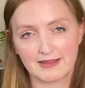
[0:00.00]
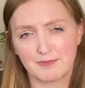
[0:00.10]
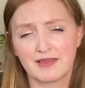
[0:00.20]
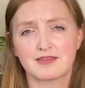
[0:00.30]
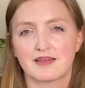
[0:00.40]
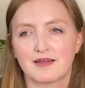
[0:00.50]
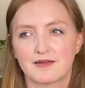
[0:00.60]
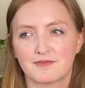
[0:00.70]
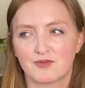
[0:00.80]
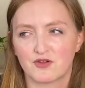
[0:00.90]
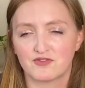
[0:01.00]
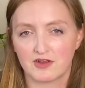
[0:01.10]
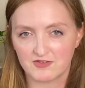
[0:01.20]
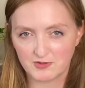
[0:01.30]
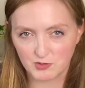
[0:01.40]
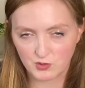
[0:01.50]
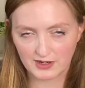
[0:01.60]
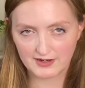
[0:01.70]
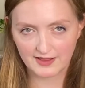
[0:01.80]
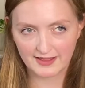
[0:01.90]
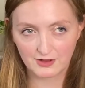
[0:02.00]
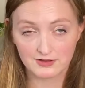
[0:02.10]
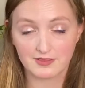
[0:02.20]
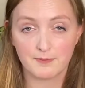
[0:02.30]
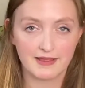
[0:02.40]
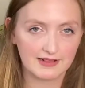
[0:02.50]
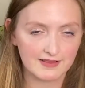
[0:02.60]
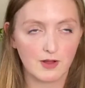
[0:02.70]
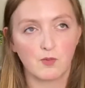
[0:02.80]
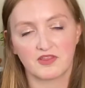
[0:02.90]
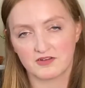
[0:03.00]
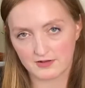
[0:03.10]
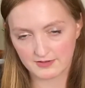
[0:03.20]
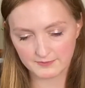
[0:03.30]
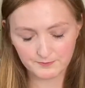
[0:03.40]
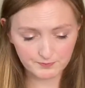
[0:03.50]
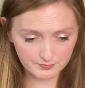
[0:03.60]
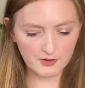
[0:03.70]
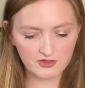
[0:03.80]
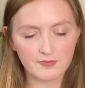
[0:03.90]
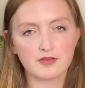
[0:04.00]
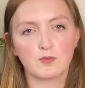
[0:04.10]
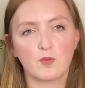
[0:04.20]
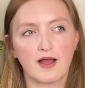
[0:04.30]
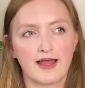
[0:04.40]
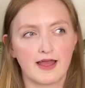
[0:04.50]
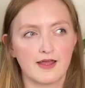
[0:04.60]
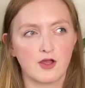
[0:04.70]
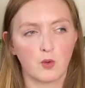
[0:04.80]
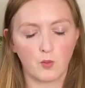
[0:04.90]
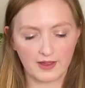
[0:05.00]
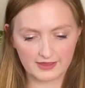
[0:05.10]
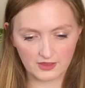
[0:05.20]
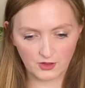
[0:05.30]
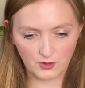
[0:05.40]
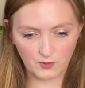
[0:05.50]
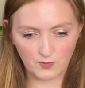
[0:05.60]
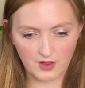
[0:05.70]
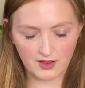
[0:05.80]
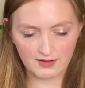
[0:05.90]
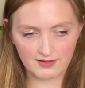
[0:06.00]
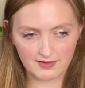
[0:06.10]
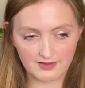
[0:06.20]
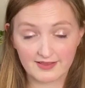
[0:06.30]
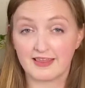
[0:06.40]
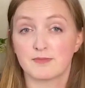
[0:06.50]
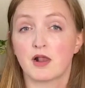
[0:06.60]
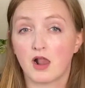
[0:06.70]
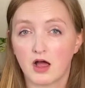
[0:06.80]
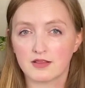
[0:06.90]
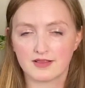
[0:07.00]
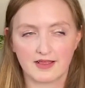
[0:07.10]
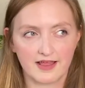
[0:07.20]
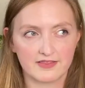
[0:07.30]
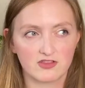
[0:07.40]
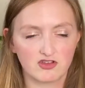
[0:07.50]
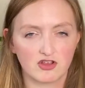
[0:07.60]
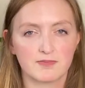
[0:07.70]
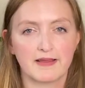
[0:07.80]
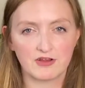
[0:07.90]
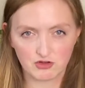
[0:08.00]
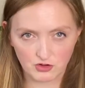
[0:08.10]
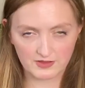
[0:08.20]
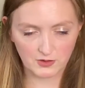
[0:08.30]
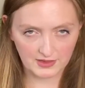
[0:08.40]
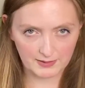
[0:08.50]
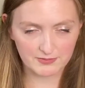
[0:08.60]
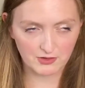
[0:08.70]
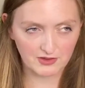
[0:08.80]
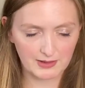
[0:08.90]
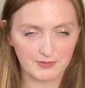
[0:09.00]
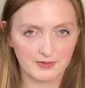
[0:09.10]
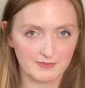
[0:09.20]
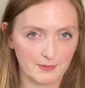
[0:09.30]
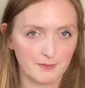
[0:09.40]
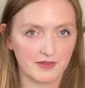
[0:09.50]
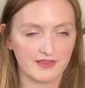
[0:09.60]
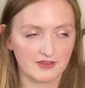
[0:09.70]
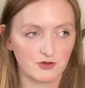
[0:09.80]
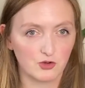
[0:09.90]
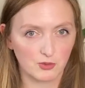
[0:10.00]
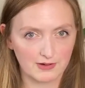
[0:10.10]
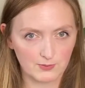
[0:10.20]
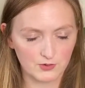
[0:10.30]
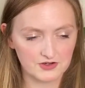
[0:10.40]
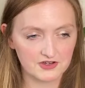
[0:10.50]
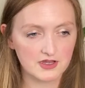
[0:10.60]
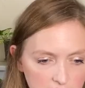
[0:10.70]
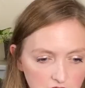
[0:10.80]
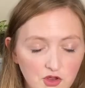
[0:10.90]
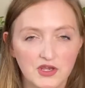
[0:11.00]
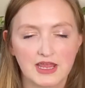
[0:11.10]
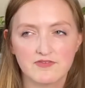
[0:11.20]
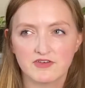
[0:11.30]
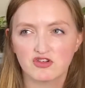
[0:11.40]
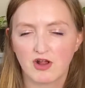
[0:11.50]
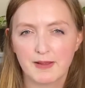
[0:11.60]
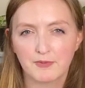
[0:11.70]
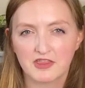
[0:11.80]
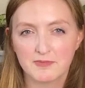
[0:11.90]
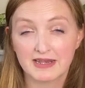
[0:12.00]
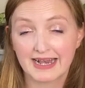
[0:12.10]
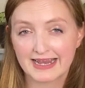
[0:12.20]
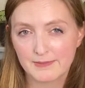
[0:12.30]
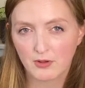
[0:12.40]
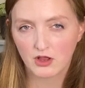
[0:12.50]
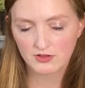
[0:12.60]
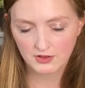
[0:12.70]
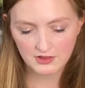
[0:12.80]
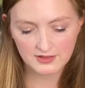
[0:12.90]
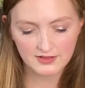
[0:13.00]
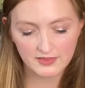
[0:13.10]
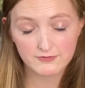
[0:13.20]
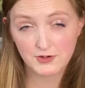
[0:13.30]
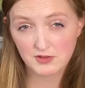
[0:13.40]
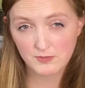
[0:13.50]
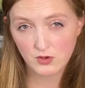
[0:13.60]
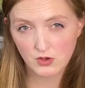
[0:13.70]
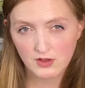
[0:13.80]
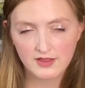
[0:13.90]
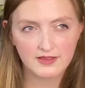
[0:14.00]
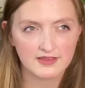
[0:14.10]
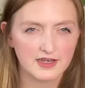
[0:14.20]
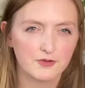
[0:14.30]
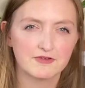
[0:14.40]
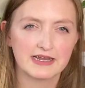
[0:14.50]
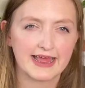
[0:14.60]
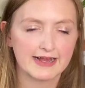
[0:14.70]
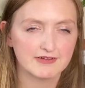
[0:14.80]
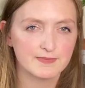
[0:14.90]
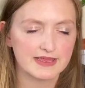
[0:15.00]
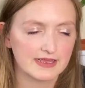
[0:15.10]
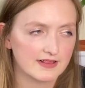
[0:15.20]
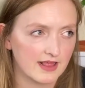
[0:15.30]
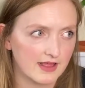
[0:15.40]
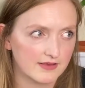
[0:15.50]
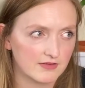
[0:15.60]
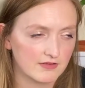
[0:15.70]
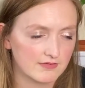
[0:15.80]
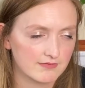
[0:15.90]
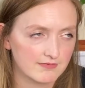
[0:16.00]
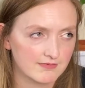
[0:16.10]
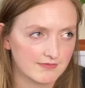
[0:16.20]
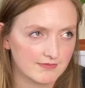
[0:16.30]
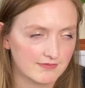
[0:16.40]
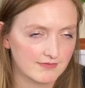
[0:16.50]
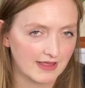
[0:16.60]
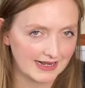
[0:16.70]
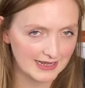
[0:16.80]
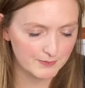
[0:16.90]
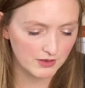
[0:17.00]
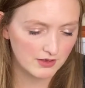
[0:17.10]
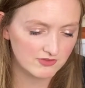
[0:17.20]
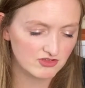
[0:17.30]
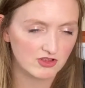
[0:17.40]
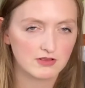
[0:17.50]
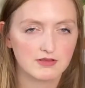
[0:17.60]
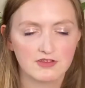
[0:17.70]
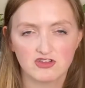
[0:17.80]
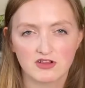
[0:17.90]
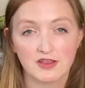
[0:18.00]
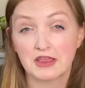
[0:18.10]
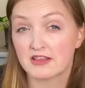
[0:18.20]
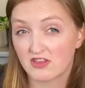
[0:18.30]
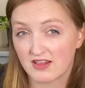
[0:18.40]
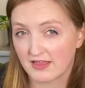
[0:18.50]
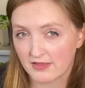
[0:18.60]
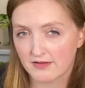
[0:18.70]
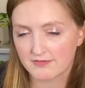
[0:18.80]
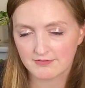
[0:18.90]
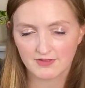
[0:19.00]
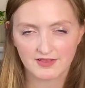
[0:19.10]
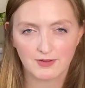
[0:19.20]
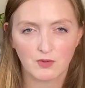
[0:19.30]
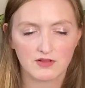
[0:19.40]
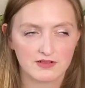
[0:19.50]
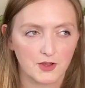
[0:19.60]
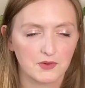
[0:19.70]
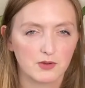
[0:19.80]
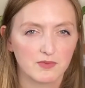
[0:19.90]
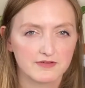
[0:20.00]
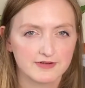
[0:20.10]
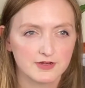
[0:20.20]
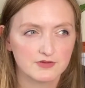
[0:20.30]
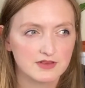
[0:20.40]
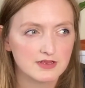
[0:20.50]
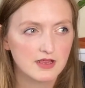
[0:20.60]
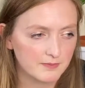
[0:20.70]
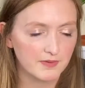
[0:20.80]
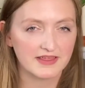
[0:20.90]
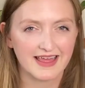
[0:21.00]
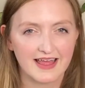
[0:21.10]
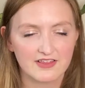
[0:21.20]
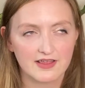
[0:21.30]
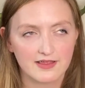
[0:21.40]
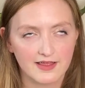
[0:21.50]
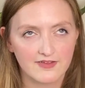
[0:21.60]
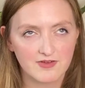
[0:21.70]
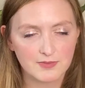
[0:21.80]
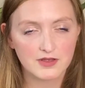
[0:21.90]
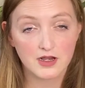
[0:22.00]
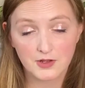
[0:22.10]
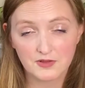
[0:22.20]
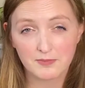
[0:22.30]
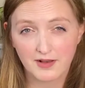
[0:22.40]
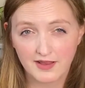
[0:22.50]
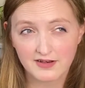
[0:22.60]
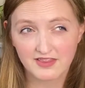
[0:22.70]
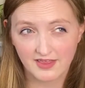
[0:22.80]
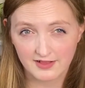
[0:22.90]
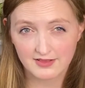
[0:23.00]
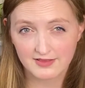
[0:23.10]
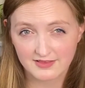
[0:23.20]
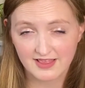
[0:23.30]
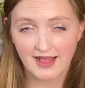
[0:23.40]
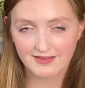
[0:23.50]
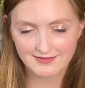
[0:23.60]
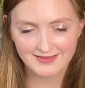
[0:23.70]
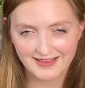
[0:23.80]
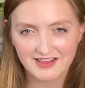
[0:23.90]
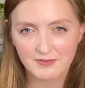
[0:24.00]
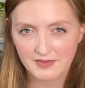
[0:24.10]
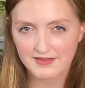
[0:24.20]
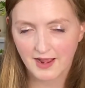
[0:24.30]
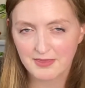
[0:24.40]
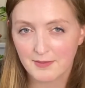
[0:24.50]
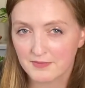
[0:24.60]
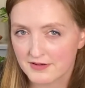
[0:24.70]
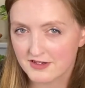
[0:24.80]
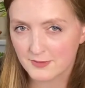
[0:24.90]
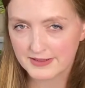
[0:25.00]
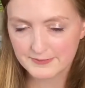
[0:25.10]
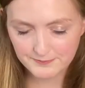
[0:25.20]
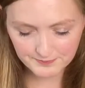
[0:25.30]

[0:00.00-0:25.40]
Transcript: be the sort of difference between a cutting that makes it and one that doesn't. Put them somewhere where you see them a lot, and just make sure that you're keeping them damper than you normally would. You could even try putting them in a clear pot so you can see the roots more. You know, a really airy mix and a clear pot, just so you can see what's going on with the roots. But yeah, if I'm going to lose a plant, that tends to be the time that I'm going to do it,